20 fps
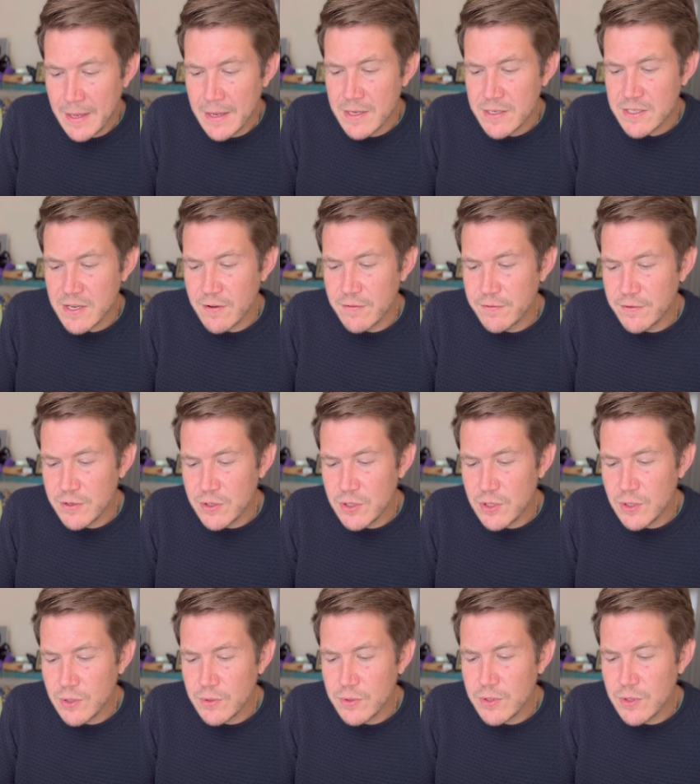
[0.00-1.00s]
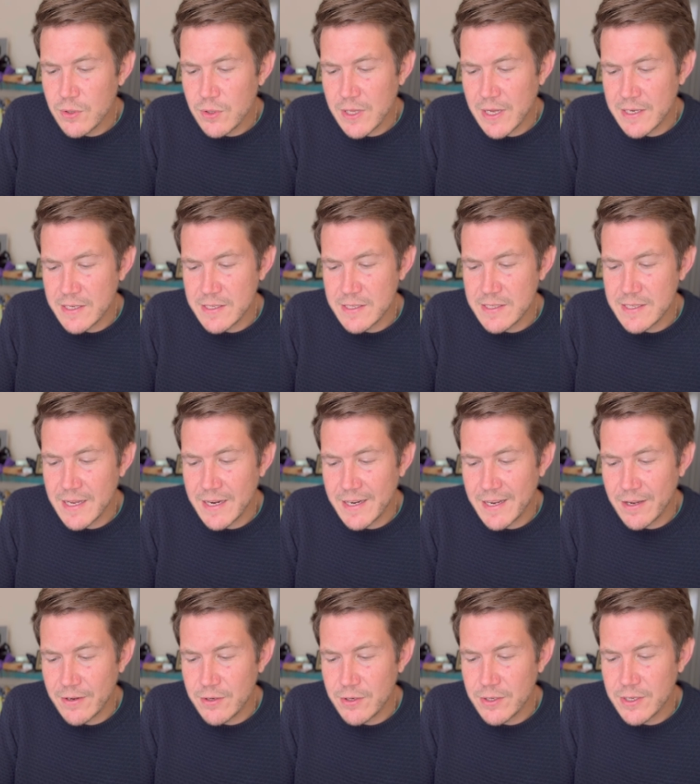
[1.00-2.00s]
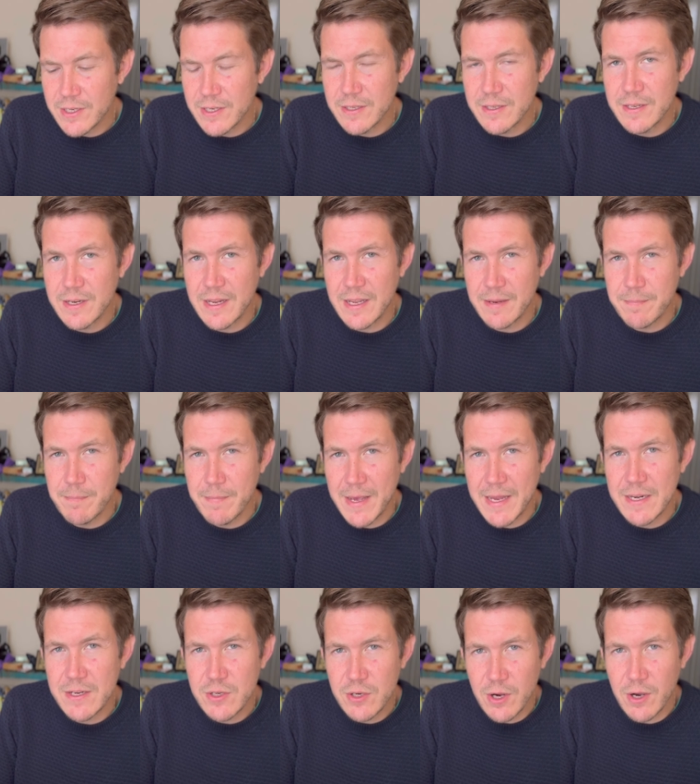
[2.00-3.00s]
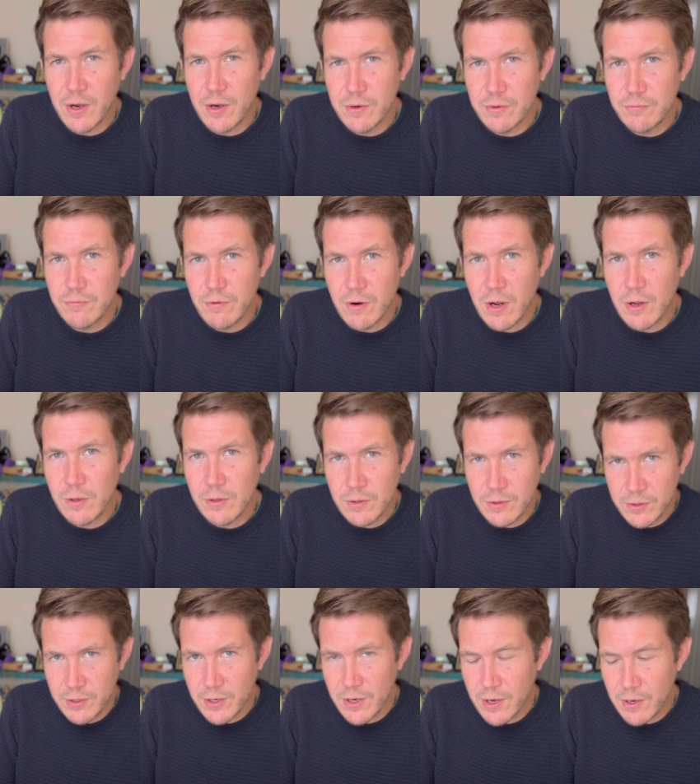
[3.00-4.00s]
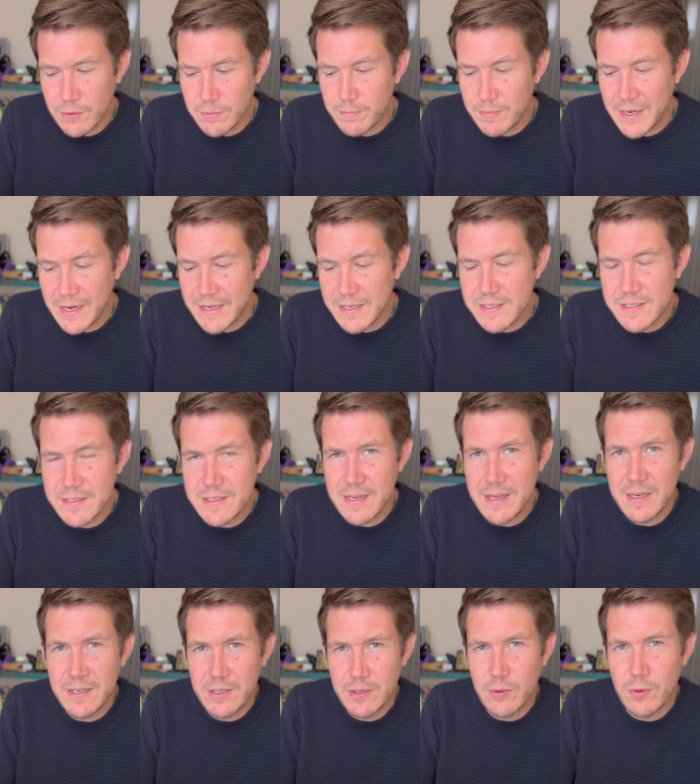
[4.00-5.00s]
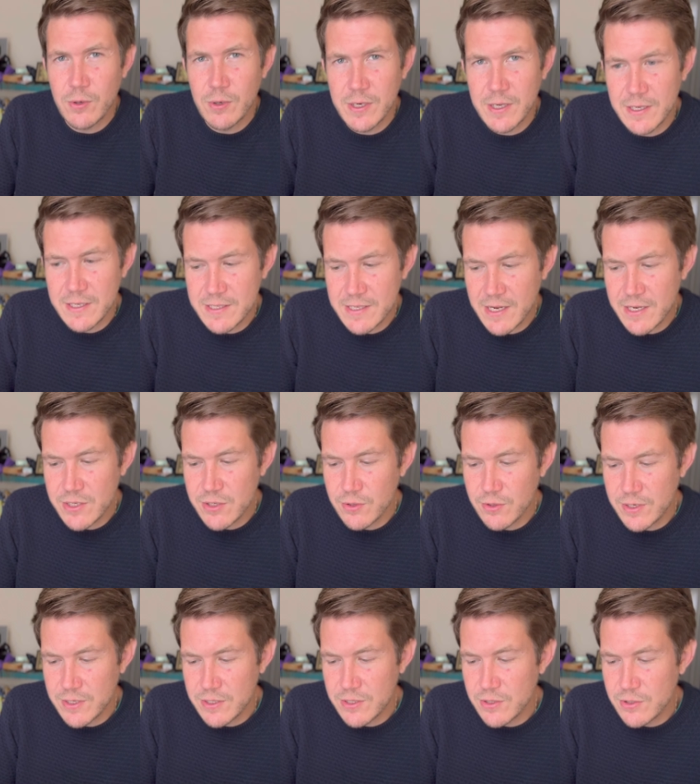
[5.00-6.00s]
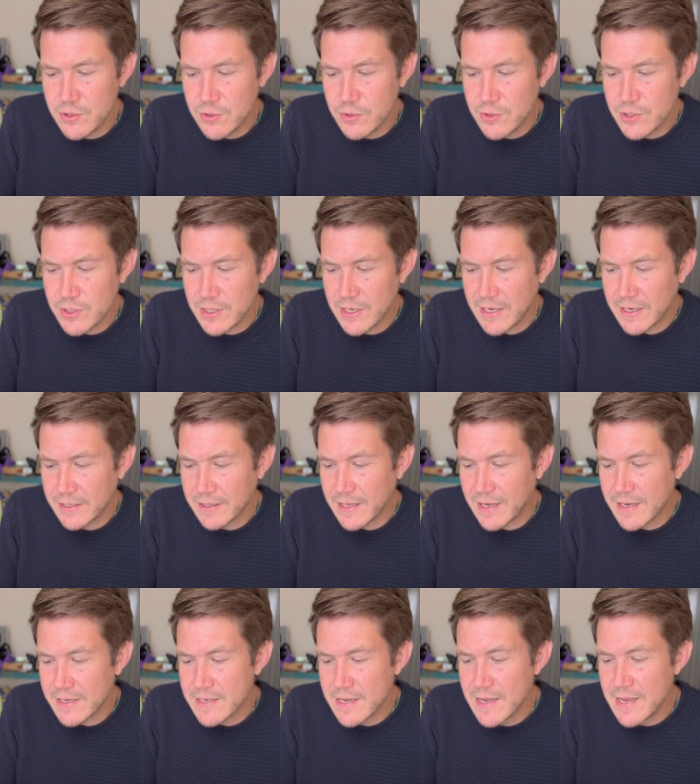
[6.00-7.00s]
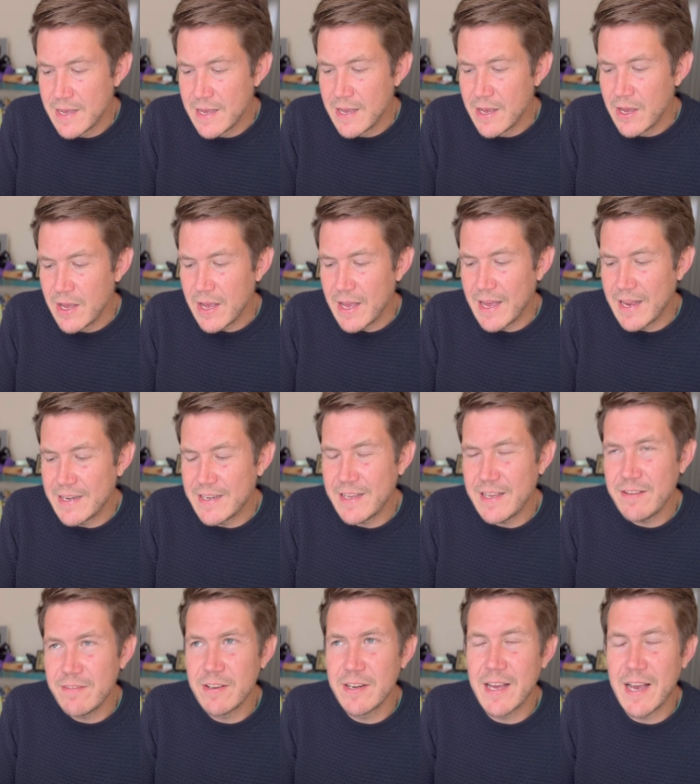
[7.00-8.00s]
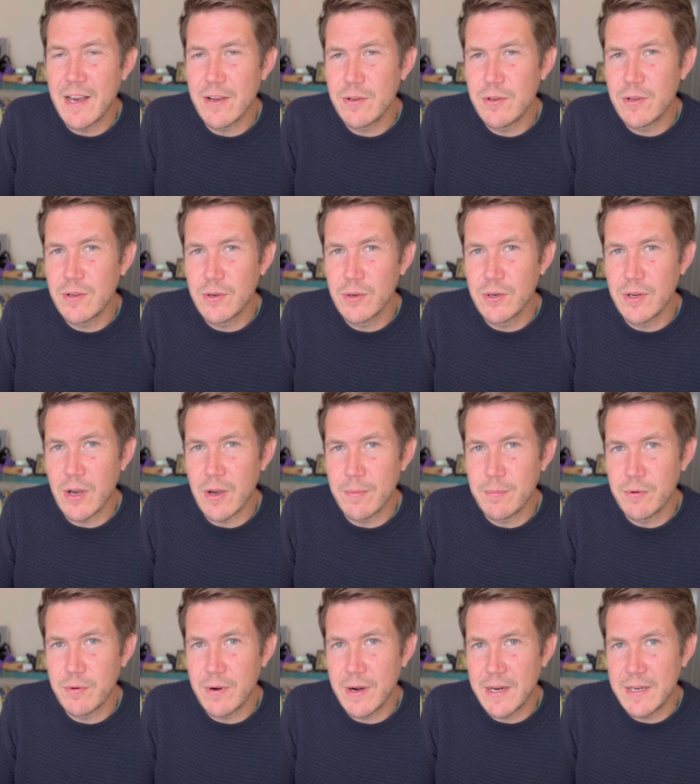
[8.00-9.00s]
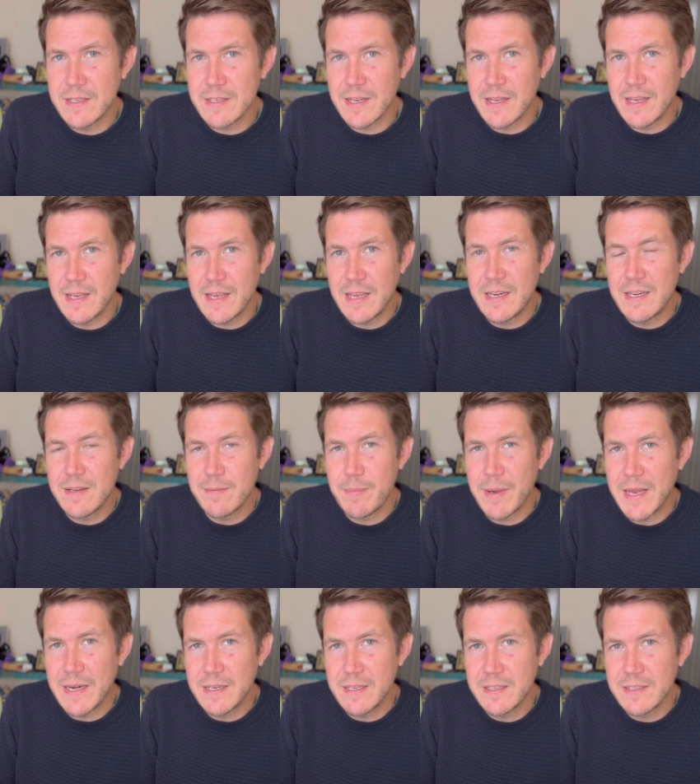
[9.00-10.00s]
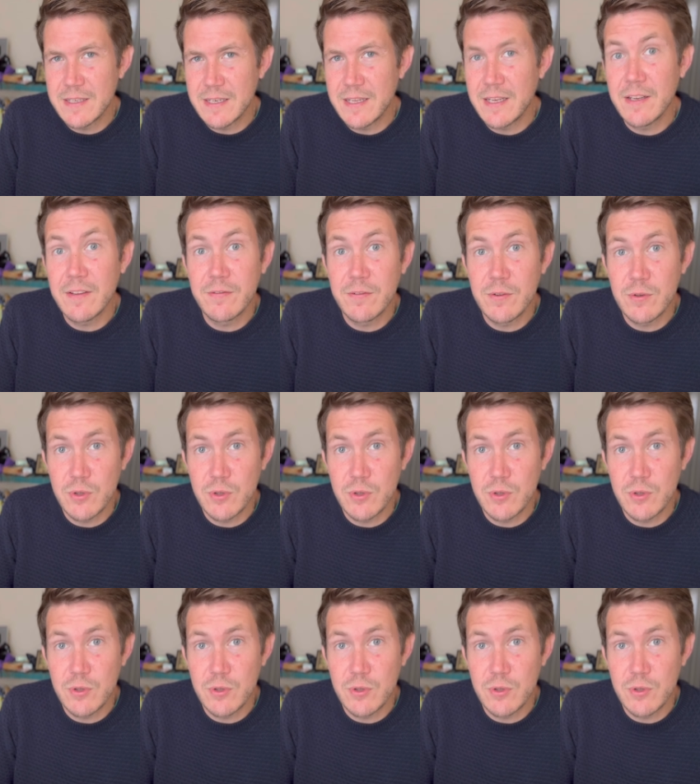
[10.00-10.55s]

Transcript: So for you, you'll understand how you can amend your own role or your own place in an organization or institution like that, and even how you could operate independently if you